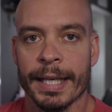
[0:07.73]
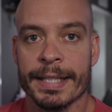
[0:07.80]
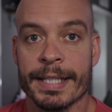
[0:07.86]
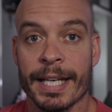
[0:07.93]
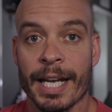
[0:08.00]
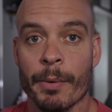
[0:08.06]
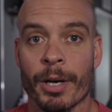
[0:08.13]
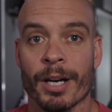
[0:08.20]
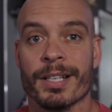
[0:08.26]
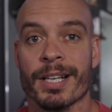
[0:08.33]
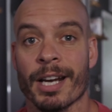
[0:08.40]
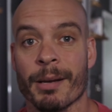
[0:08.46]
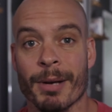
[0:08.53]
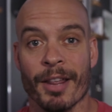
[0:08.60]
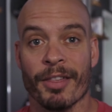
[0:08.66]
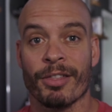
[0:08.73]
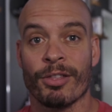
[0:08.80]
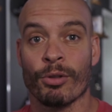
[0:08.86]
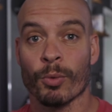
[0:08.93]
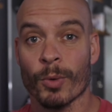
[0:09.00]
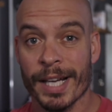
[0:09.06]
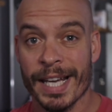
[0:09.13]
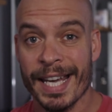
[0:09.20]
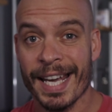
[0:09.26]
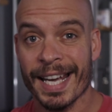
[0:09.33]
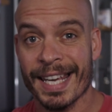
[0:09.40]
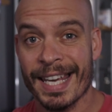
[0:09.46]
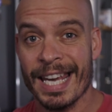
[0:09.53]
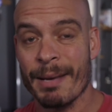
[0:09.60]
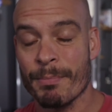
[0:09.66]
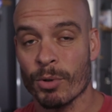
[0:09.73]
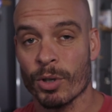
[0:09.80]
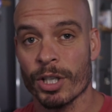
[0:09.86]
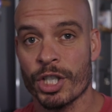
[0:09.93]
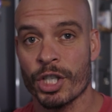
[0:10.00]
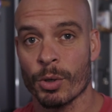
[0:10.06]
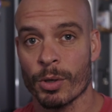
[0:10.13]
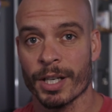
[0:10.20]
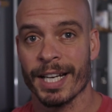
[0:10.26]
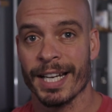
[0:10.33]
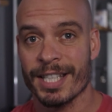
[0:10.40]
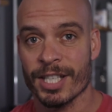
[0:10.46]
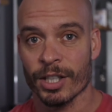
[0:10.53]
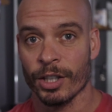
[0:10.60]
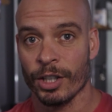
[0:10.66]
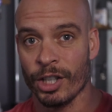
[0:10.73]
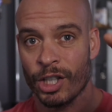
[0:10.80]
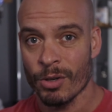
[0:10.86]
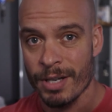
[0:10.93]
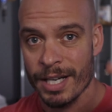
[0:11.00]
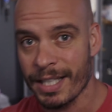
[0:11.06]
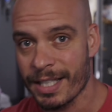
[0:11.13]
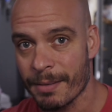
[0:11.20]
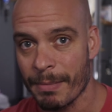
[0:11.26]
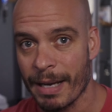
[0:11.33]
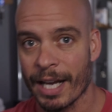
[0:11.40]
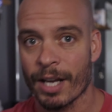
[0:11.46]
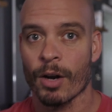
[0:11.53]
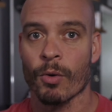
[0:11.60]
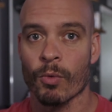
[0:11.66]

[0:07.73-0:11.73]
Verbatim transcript: And today we are talking about three keyboard shortcuts you need to make